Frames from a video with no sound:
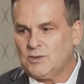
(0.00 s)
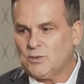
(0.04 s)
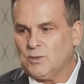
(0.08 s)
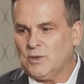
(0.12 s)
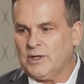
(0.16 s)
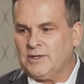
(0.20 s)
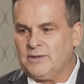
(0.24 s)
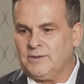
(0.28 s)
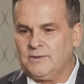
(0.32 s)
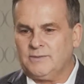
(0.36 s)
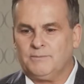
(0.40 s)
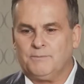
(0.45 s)

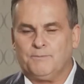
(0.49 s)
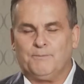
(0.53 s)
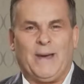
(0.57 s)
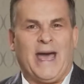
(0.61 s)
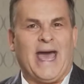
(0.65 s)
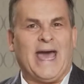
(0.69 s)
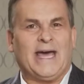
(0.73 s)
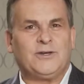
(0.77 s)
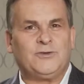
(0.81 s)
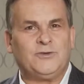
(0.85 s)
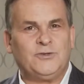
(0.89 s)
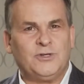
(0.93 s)
when
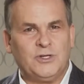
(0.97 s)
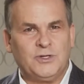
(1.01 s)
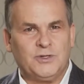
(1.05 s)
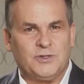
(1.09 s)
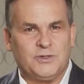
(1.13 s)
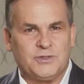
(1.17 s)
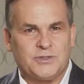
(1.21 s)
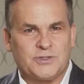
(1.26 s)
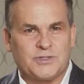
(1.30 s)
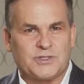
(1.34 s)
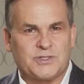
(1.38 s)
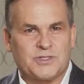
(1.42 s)
bad
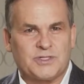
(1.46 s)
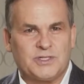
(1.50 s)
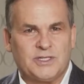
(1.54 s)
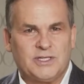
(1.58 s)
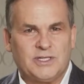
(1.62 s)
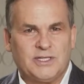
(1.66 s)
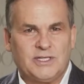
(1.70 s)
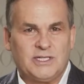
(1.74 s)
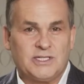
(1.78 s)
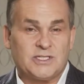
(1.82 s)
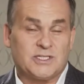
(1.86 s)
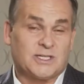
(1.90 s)
news
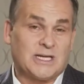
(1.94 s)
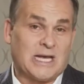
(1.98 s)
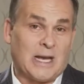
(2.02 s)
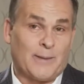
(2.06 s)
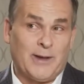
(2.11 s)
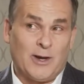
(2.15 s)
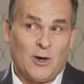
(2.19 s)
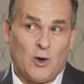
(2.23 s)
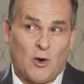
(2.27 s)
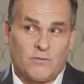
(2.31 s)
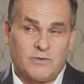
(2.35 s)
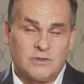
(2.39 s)
is
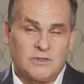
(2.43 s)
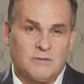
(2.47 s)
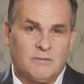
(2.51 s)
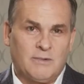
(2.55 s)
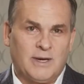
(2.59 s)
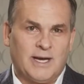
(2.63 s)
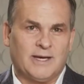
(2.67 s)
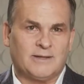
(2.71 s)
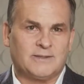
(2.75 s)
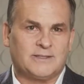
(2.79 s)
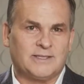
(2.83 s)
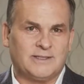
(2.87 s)
coming over the
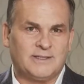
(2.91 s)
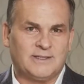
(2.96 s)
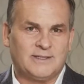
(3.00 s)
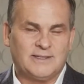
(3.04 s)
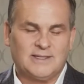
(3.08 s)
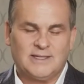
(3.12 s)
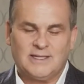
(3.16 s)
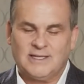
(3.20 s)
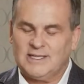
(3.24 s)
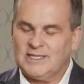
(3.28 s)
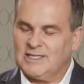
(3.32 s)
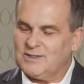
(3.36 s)

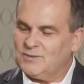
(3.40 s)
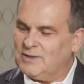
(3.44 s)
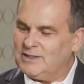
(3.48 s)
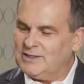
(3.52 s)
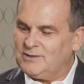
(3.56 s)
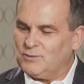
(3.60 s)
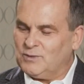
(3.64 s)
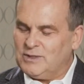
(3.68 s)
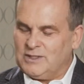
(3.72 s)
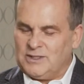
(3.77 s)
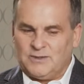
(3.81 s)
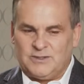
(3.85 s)
mountain,
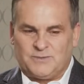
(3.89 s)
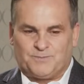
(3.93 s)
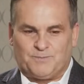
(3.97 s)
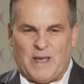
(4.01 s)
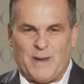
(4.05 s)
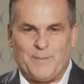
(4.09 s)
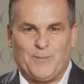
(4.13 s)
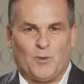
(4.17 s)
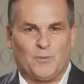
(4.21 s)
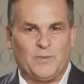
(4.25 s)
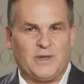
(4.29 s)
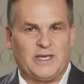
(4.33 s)
when
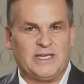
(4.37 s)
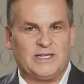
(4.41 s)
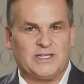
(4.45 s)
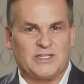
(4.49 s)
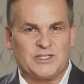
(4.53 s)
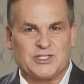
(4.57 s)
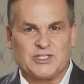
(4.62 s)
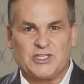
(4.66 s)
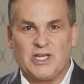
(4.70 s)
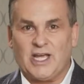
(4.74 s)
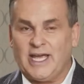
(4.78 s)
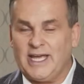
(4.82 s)
people begin
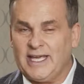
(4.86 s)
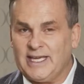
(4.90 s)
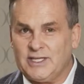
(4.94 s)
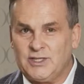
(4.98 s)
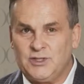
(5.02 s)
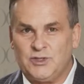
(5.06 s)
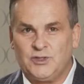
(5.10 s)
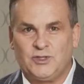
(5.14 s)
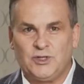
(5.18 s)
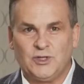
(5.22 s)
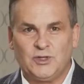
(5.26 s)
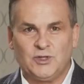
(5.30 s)
to say
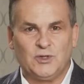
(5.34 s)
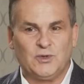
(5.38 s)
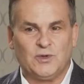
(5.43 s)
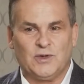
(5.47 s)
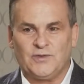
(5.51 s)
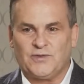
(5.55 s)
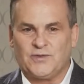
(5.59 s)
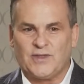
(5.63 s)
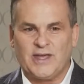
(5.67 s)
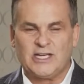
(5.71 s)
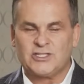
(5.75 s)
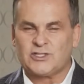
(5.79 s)
and do
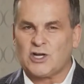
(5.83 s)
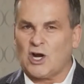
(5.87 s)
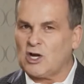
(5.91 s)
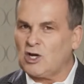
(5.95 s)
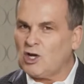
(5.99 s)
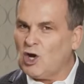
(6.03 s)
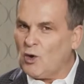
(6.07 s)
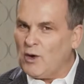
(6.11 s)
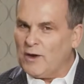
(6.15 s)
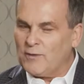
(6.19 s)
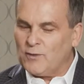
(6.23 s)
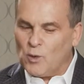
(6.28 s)
and things
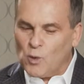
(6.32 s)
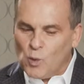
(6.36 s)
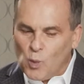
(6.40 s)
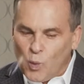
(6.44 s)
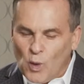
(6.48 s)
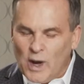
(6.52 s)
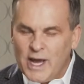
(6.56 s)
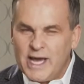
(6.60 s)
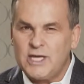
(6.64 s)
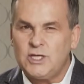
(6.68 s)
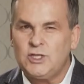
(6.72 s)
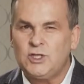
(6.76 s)
aren't going the
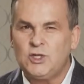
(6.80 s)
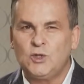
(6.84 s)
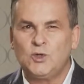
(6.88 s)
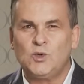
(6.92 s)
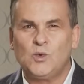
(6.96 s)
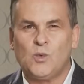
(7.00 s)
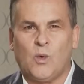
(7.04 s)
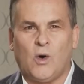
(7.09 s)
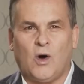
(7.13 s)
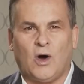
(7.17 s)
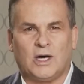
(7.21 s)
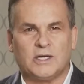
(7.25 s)
way you
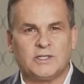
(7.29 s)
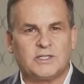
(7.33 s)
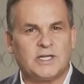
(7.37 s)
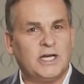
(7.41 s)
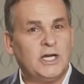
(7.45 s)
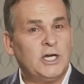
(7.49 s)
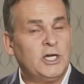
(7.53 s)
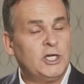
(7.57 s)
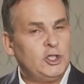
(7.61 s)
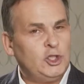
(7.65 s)
want,